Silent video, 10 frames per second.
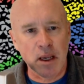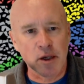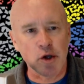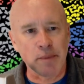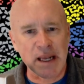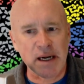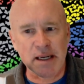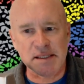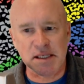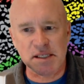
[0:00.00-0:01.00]
Humanity
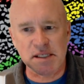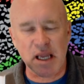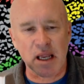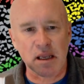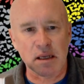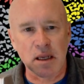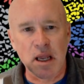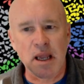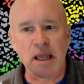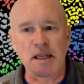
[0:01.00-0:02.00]
is at stake.
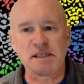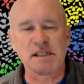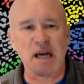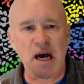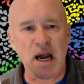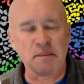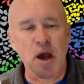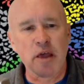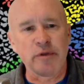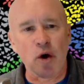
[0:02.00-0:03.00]
It is
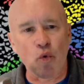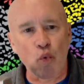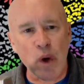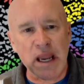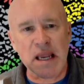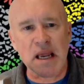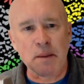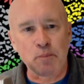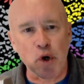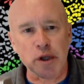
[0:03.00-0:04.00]
time that
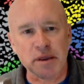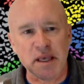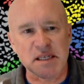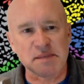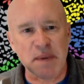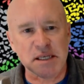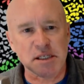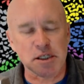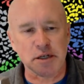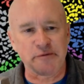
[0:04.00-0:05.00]
we put this
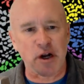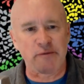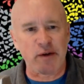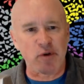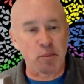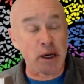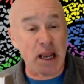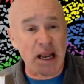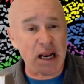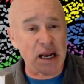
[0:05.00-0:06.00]
message in front of
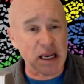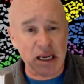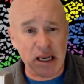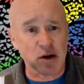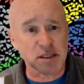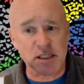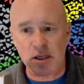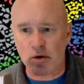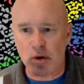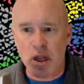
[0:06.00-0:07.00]
everybody, and I can guarantee
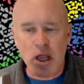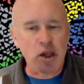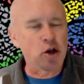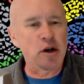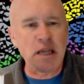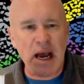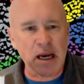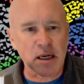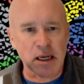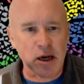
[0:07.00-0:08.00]
you, you're
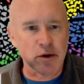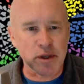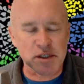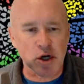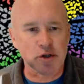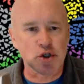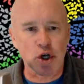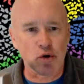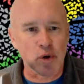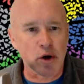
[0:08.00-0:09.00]
not going to hear this on
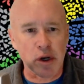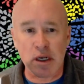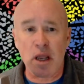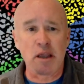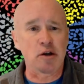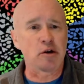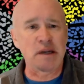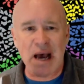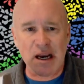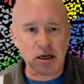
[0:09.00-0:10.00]
Joe Rogan. You're
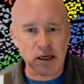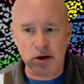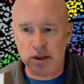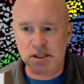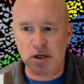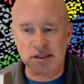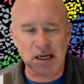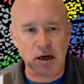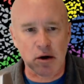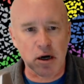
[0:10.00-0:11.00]
not going to hear this on
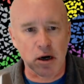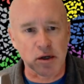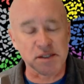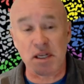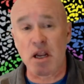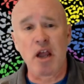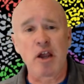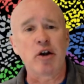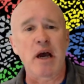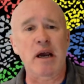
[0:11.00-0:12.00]
Tucker Carlson.
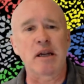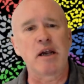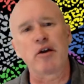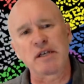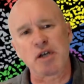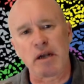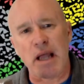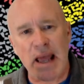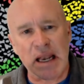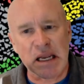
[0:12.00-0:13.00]
You're not going to hear this on
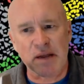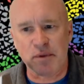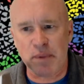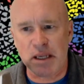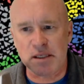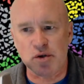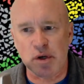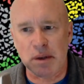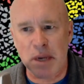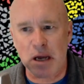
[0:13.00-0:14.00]
any of the
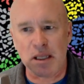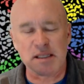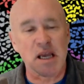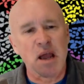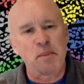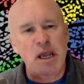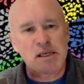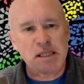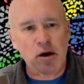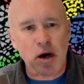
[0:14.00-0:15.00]
mainstream outlets
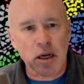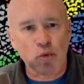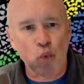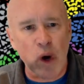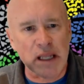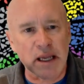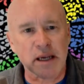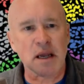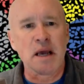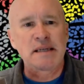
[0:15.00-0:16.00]
because they are
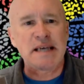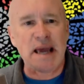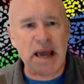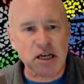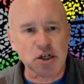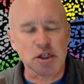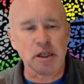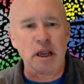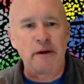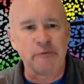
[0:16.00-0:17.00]
unwilling to
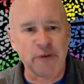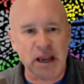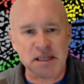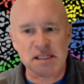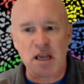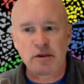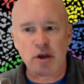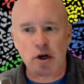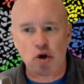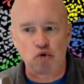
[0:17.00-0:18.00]
actually face
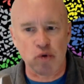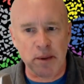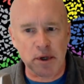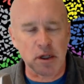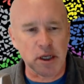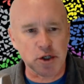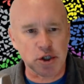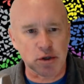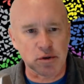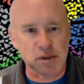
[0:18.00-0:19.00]
the criminal
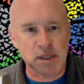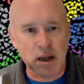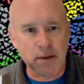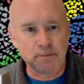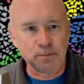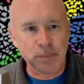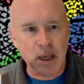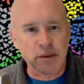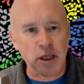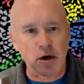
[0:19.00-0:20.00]
issues
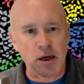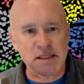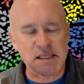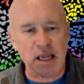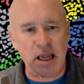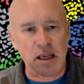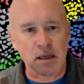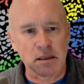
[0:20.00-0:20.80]
that are at stake.